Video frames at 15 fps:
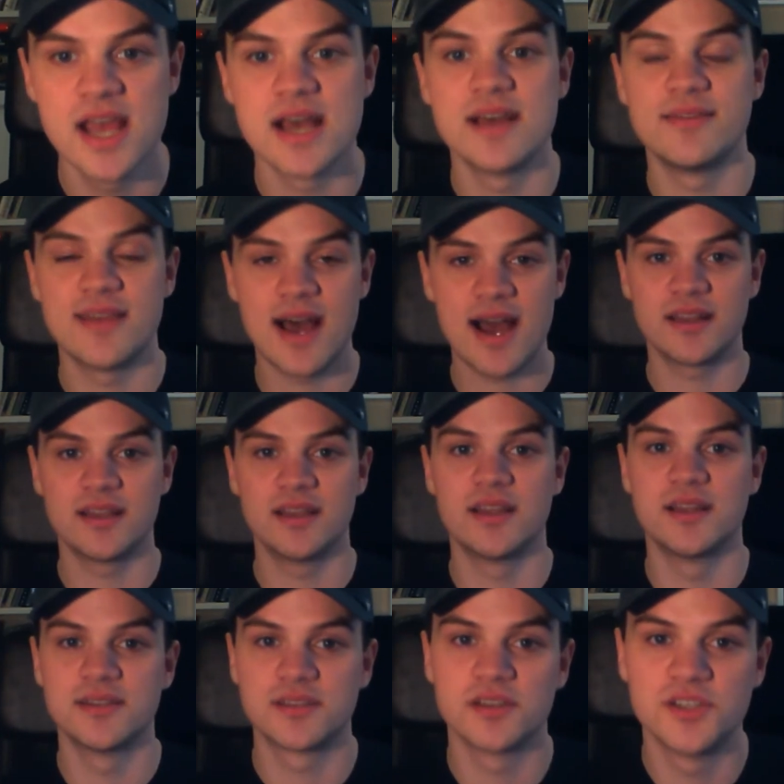And that
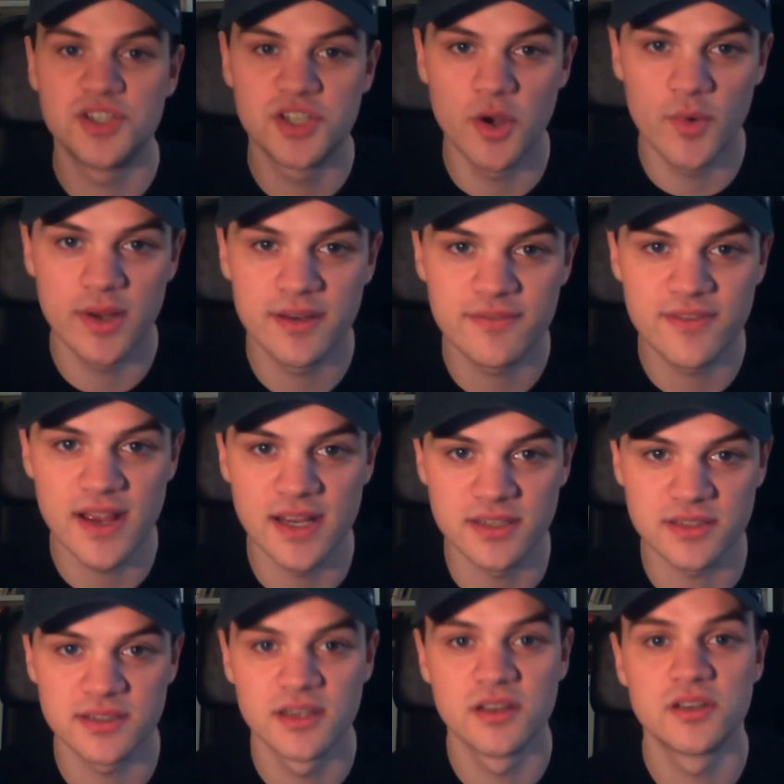is showing
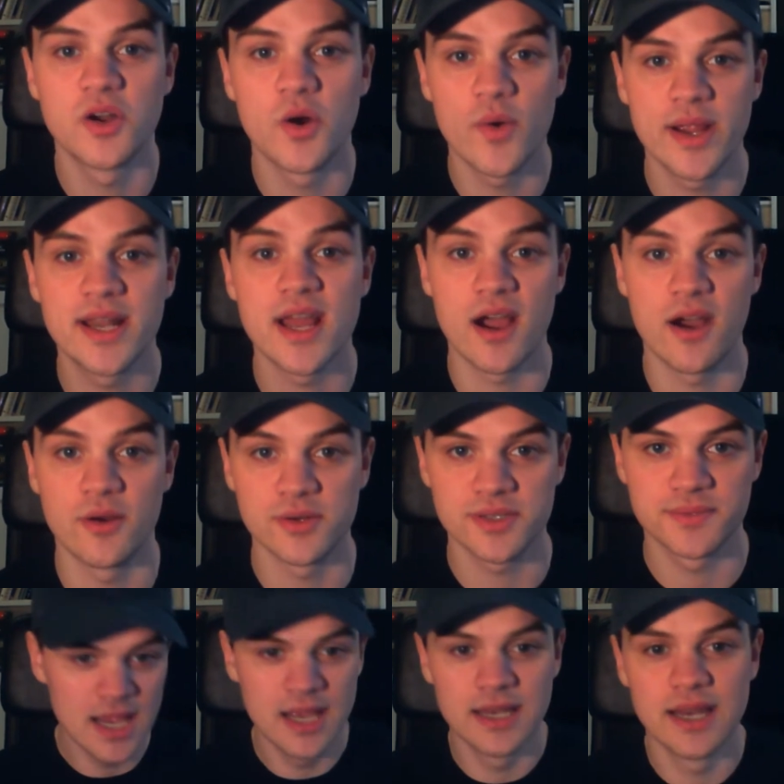face, going out.
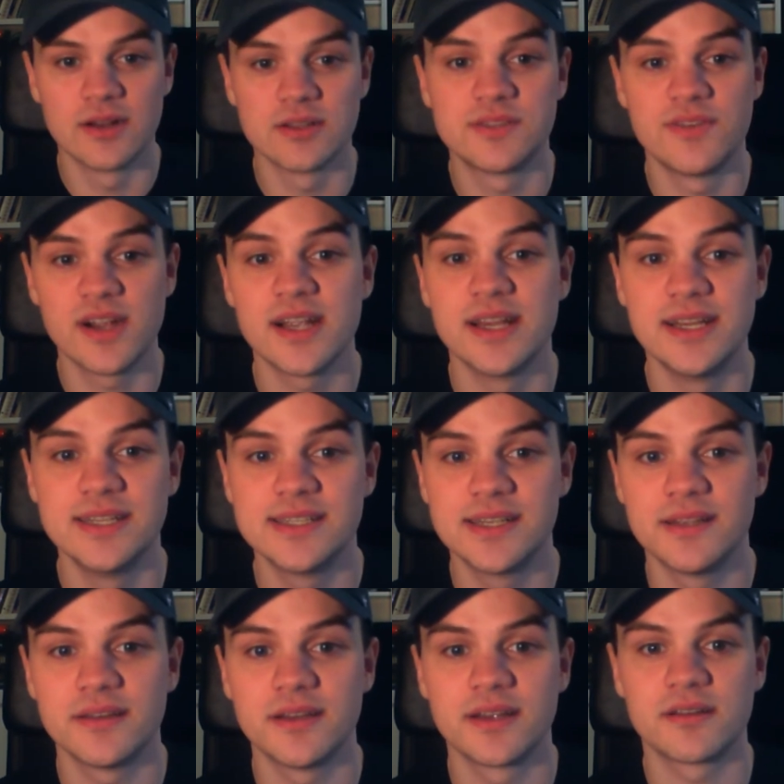Now, it's very easy
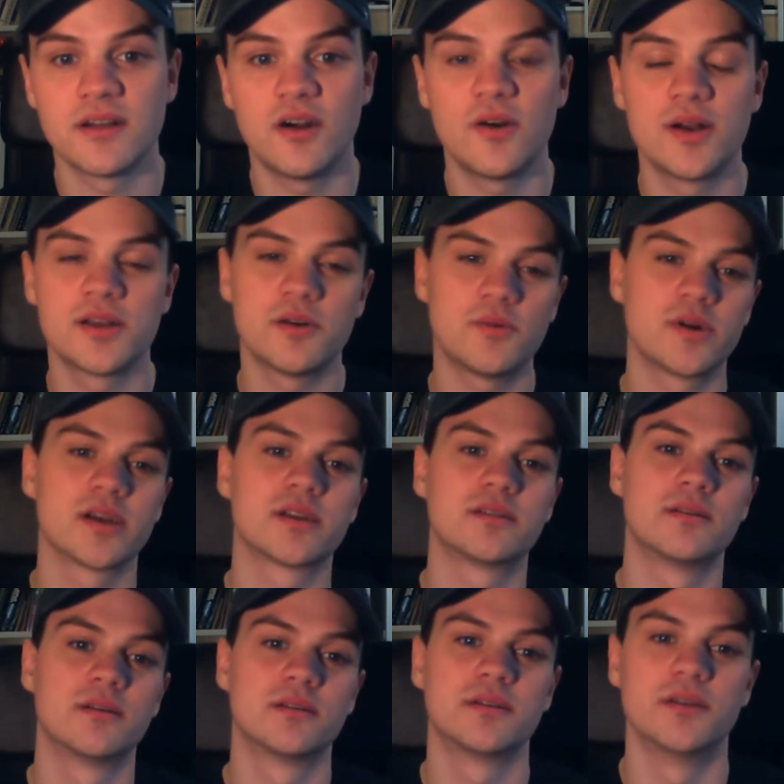to think, oh, I don't want
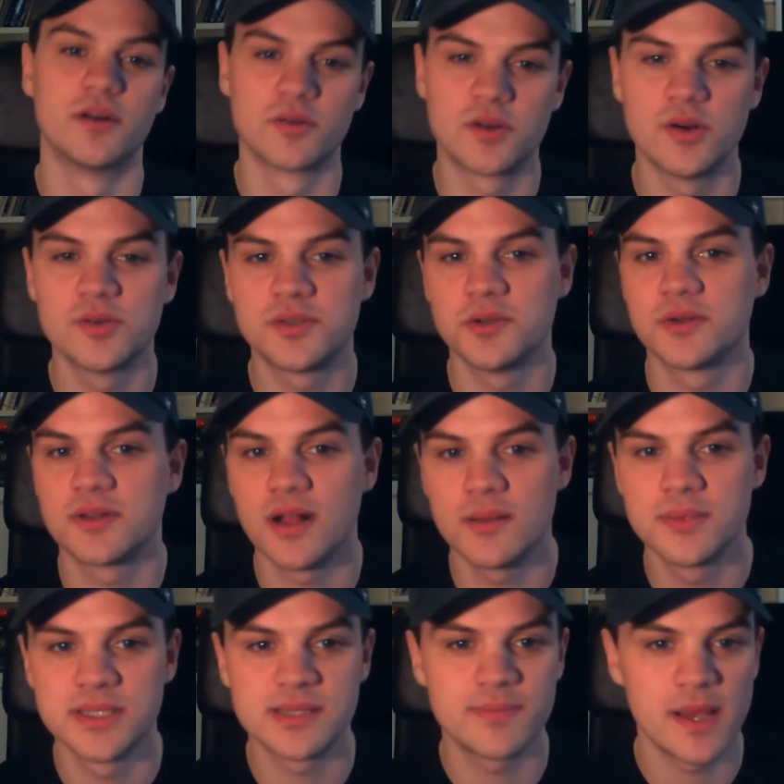to, go to a club
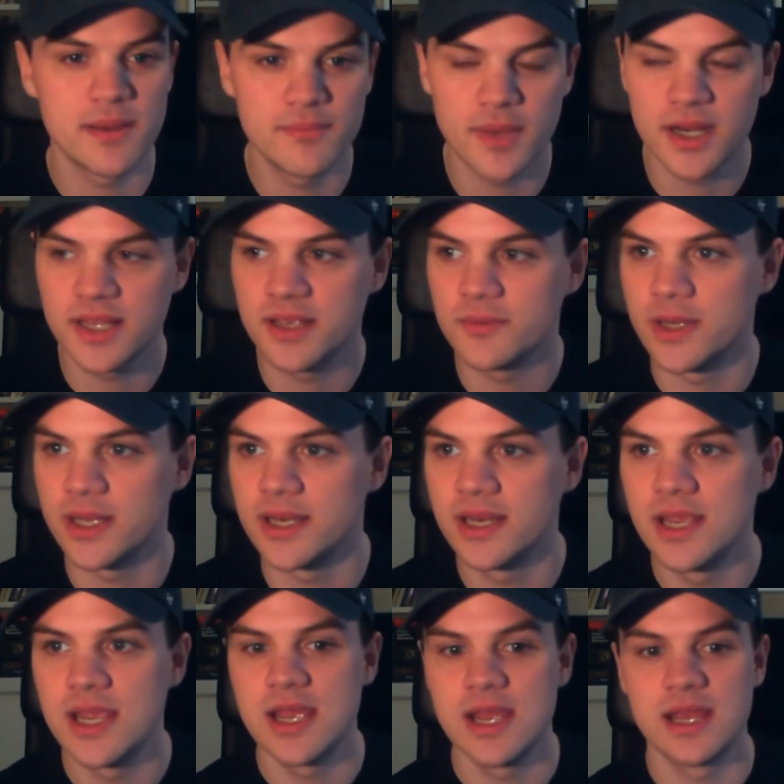and spend money when,
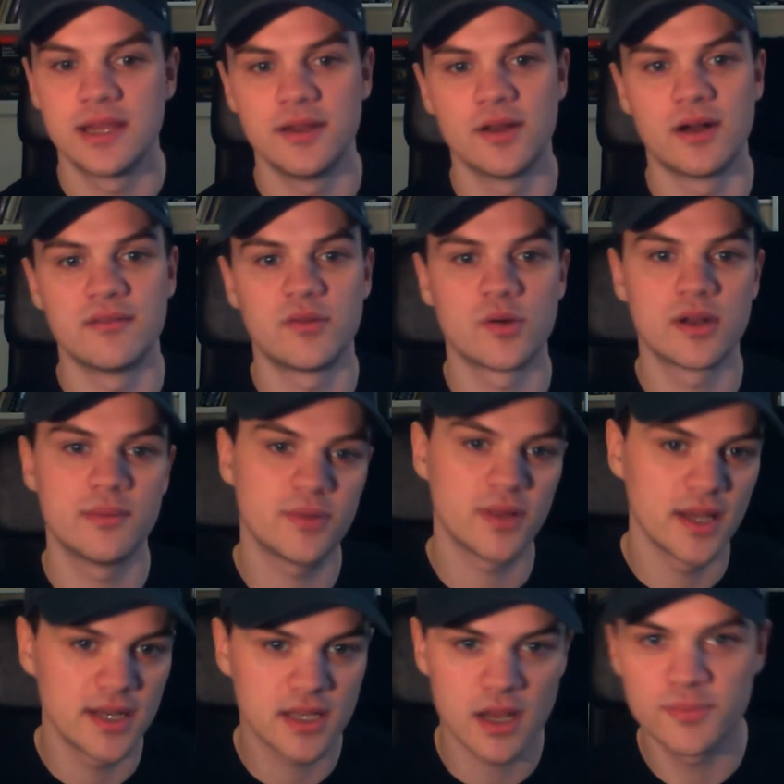I've already
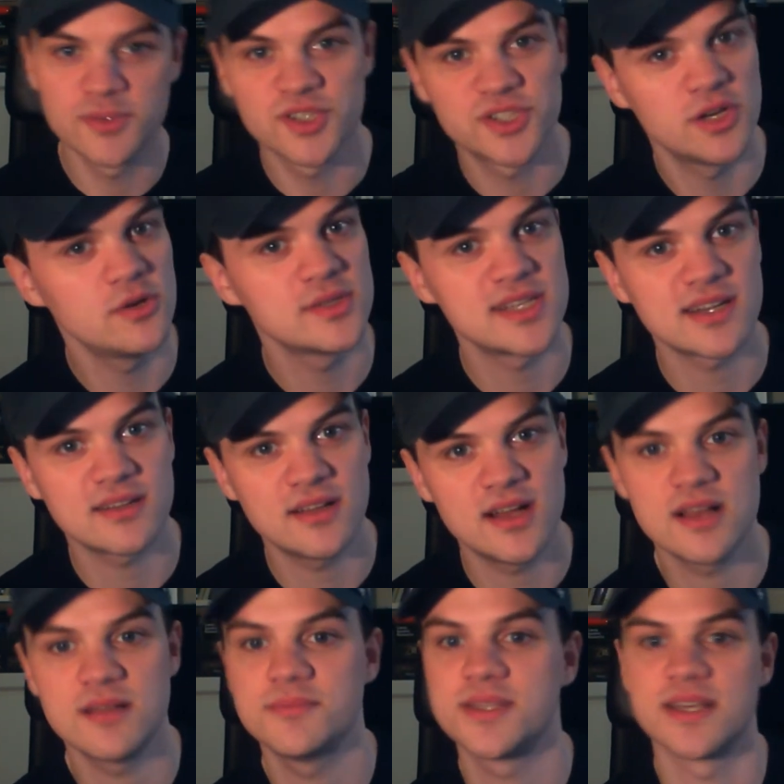played a couple shows at
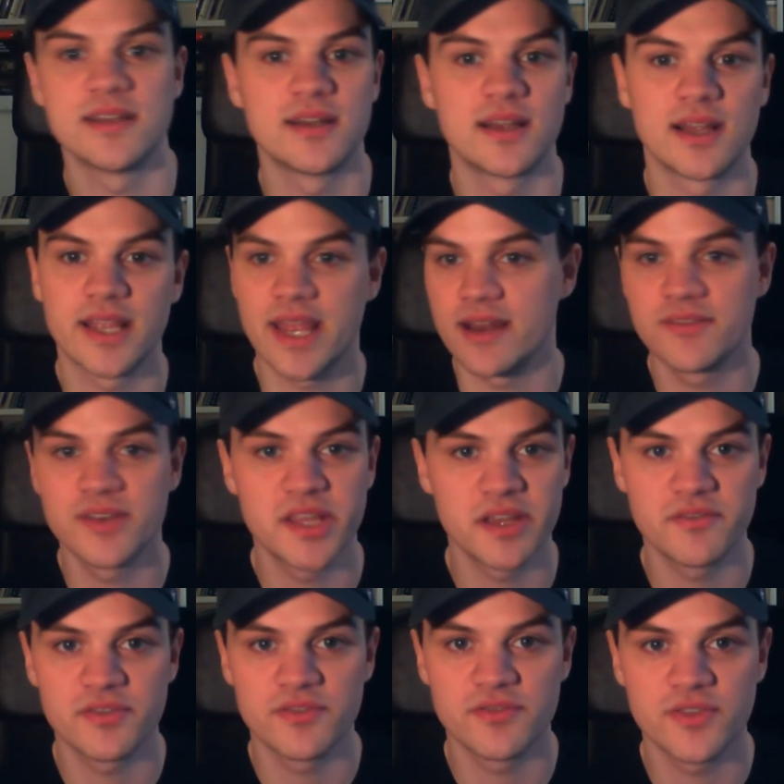clubs and I get
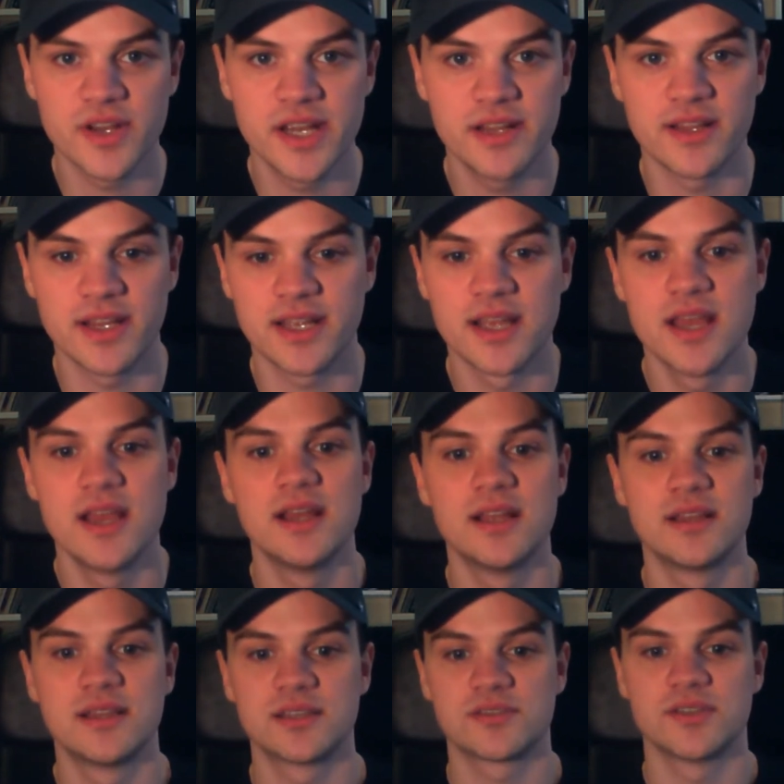everything for free. Like,
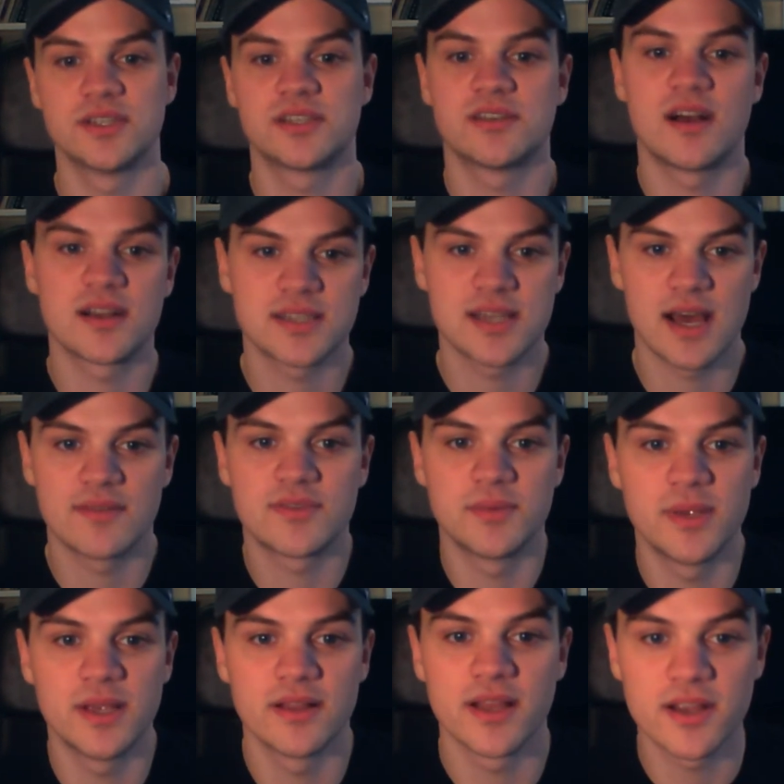this really sucks to have to
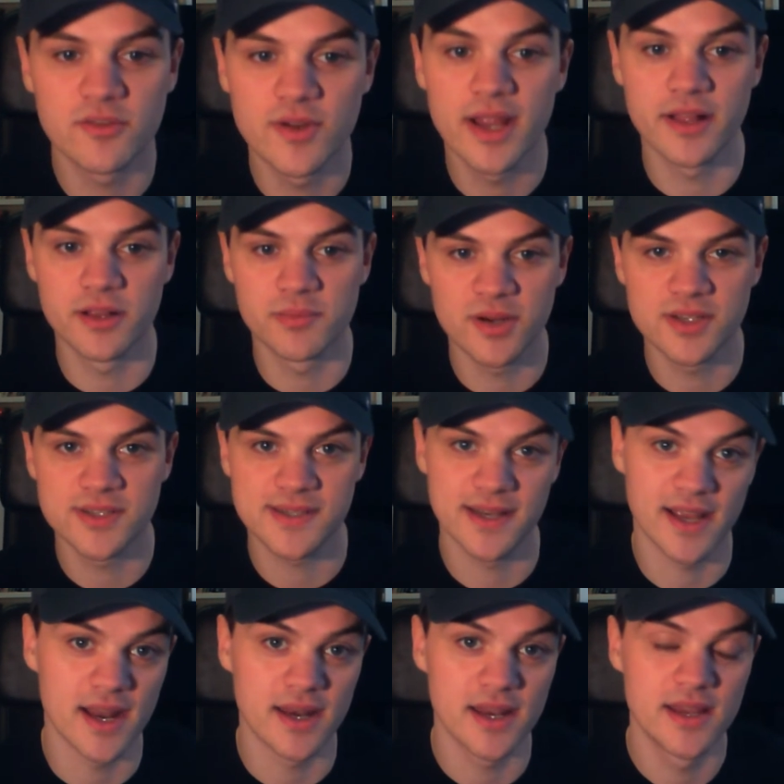be like a regular person
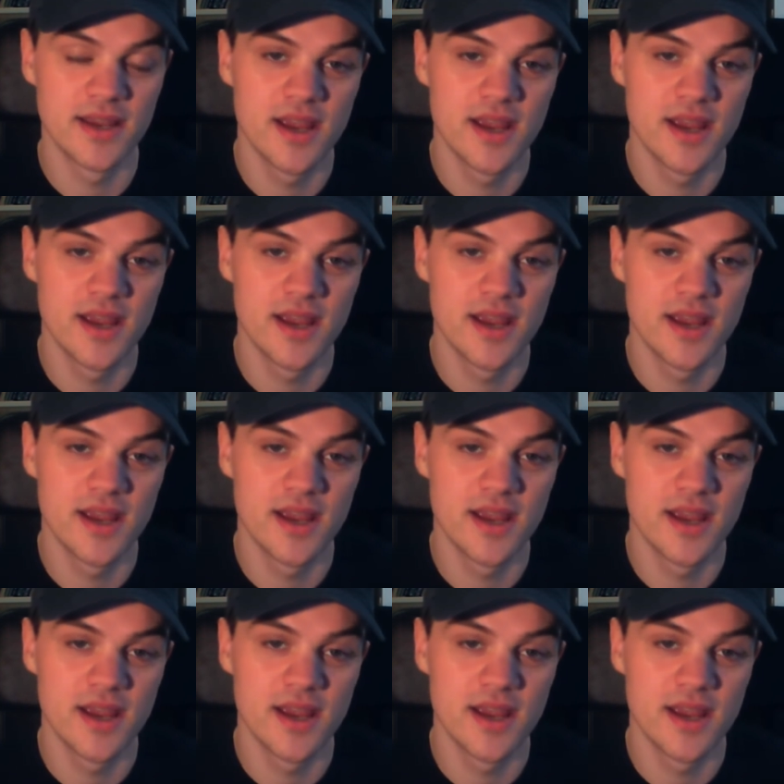again.